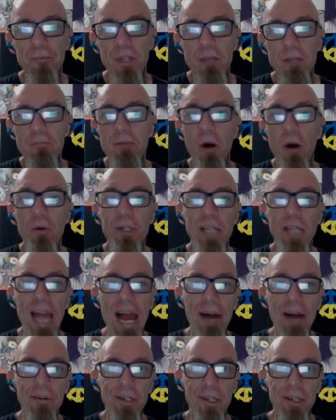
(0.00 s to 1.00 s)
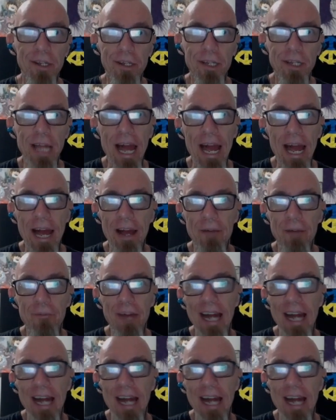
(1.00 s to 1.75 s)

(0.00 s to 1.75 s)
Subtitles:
most houses have